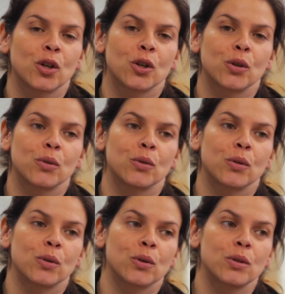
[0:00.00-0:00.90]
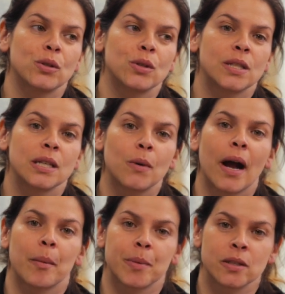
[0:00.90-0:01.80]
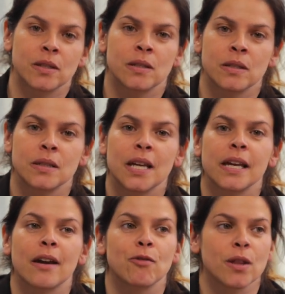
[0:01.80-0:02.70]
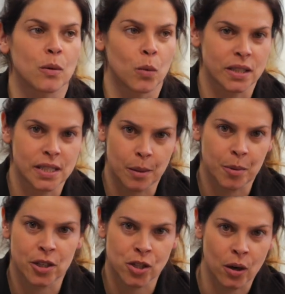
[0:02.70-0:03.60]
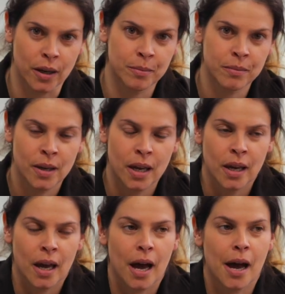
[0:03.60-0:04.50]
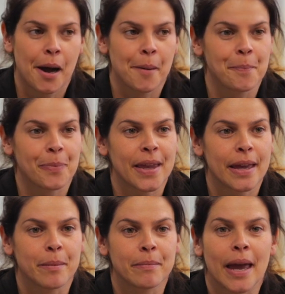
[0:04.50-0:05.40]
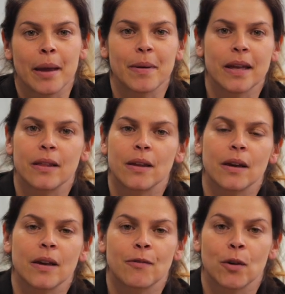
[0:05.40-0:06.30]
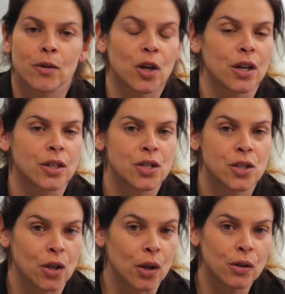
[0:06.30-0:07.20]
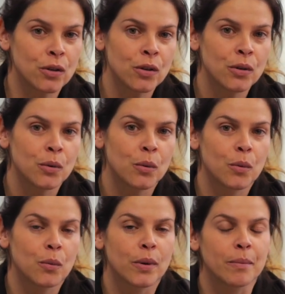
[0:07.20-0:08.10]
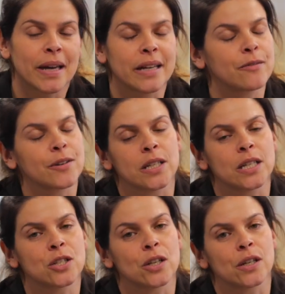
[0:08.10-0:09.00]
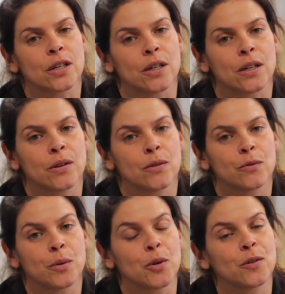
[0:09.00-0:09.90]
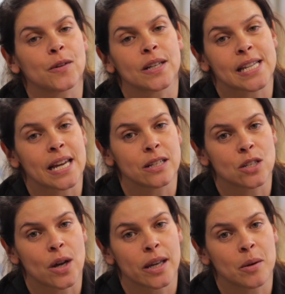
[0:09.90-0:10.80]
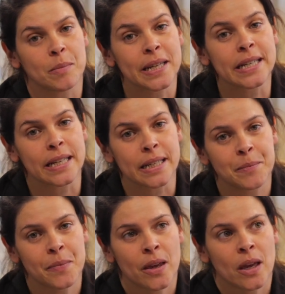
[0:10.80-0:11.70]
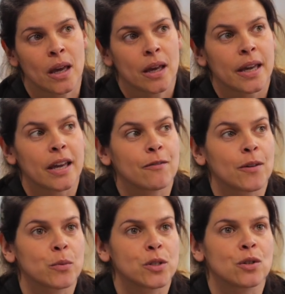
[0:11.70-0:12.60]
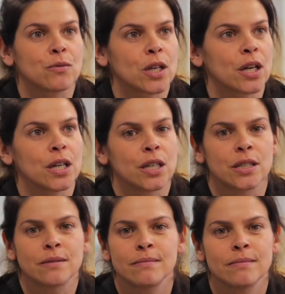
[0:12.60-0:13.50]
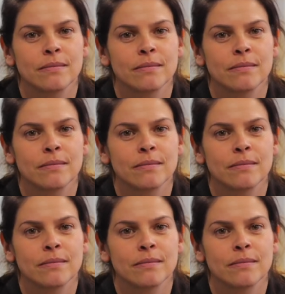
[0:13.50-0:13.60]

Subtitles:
to see what happens, take everything one step at a time. It may be that if it recurs soon, we may even need to look at removing Zaya's eye completely. If it was to recur